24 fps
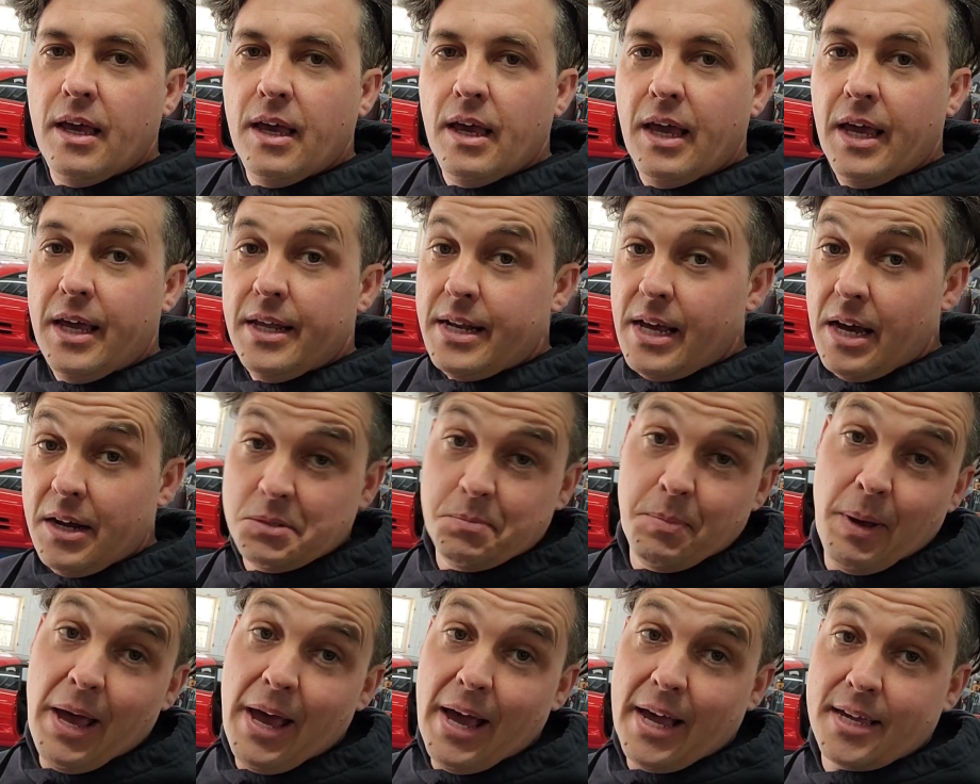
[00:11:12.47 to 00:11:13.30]
And now it's
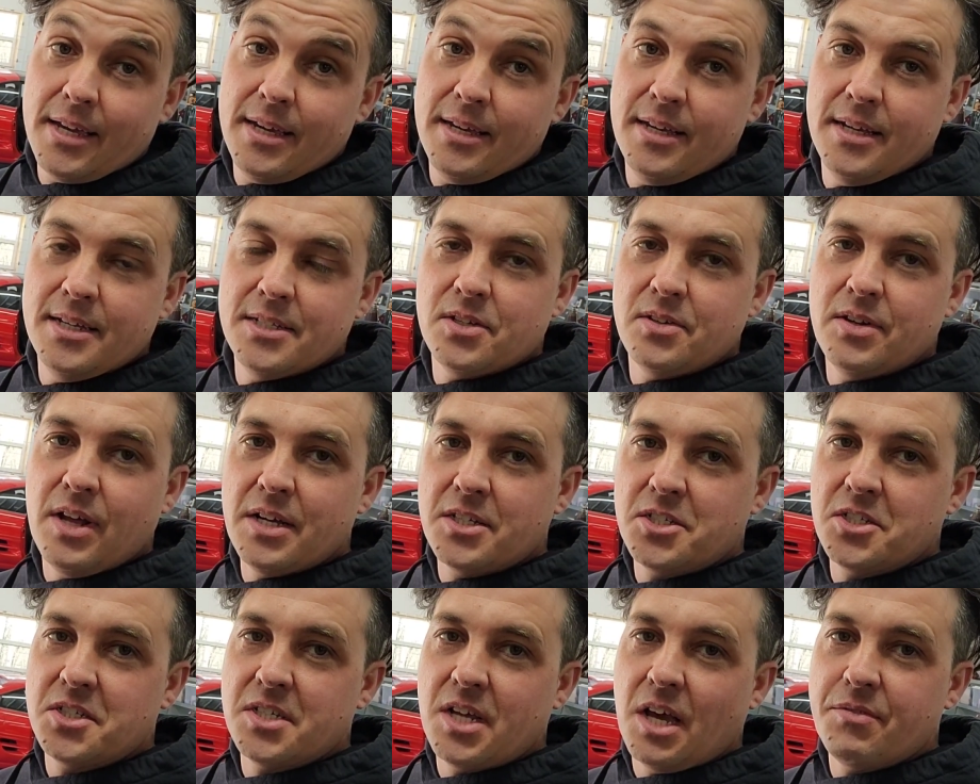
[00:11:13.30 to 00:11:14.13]
back. And so now
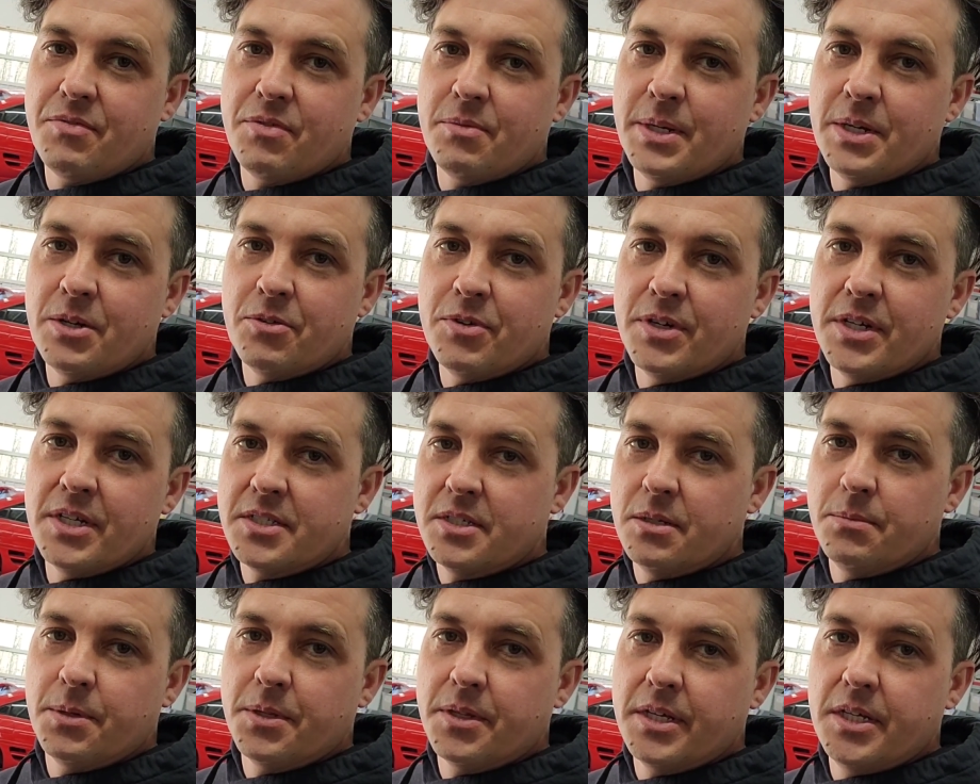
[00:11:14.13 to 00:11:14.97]
it's just time for me to
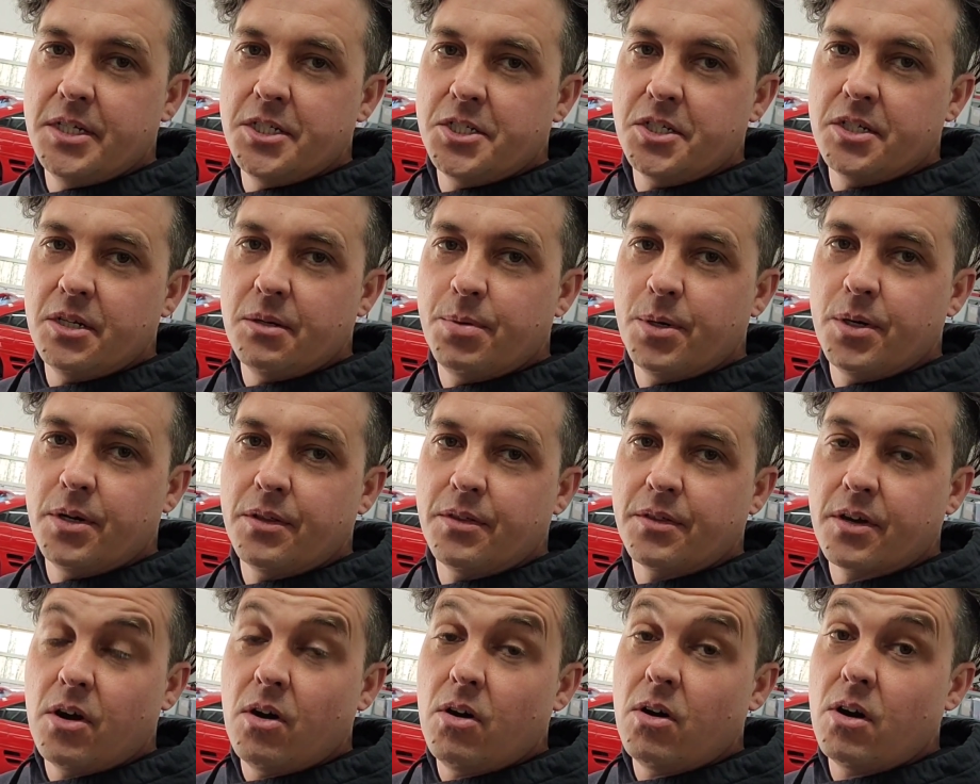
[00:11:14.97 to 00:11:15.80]
reassemble the engine and put it in
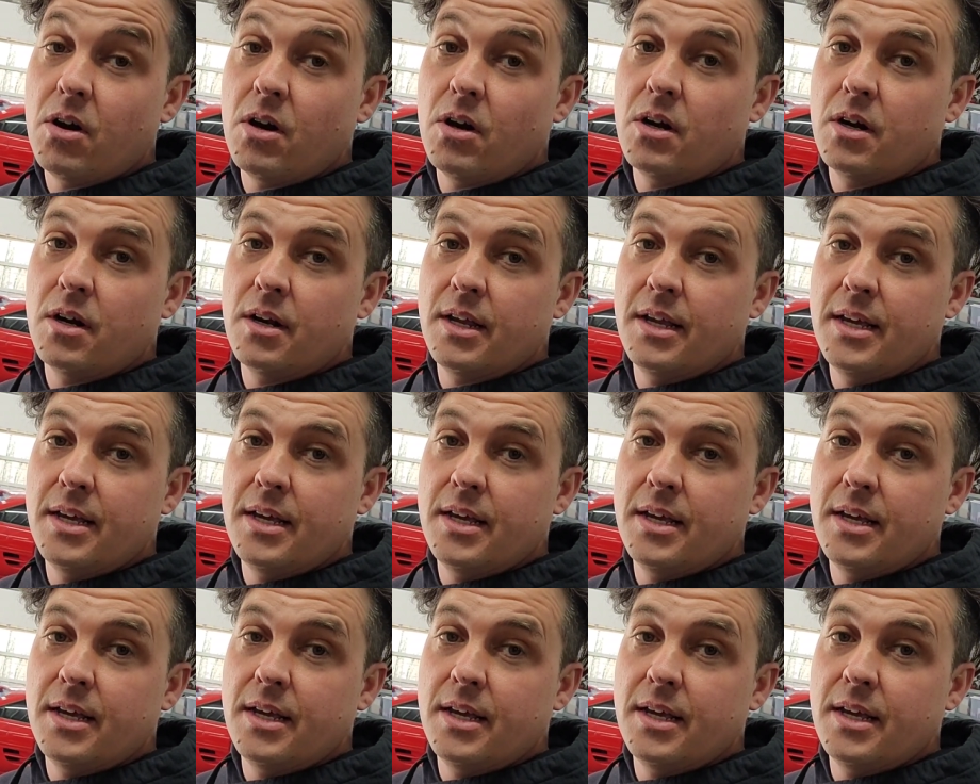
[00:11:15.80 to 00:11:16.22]
the car.